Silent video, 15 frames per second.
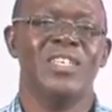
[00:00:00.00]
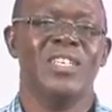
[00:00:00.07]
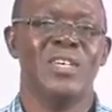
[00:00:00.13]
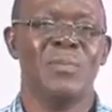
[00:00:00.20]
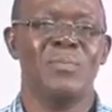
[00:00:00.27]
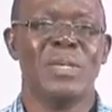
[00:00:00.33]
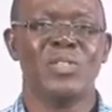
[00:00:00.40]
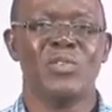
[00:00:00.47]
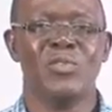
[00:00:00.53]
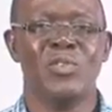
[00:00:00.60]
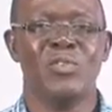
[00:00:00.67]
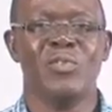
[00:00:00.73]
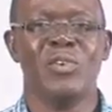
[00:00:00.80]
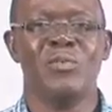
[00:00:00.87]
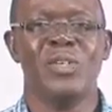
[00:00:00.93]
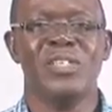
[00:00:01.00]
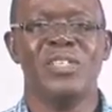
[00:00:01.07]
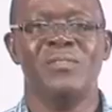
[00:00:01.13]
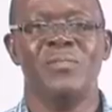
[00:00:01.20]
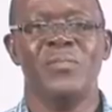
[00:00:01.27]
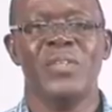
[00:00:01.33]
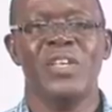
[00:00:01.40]
They are part of your family.
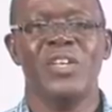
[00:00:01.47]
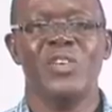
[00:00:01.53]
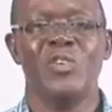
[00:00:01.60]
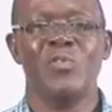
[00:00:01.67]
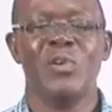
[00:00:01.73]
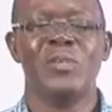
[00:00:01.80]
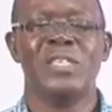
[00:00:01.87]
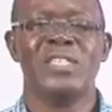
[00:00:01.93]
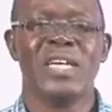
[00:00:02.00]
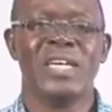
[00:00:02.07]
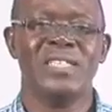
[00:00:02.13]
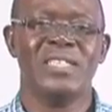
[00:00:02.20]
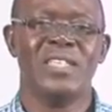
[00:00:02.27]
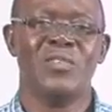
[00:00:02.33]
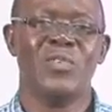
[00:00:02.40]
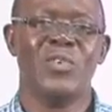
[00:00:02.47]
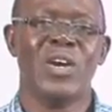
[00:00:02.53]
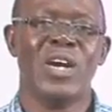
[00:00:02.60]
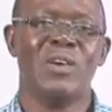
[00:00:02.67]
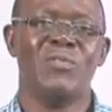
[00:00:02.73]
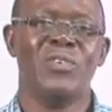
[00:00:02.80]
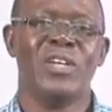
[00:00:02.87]
Your family size, if you
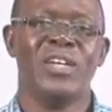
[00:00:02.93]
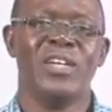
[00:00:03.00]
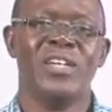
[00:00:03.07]
have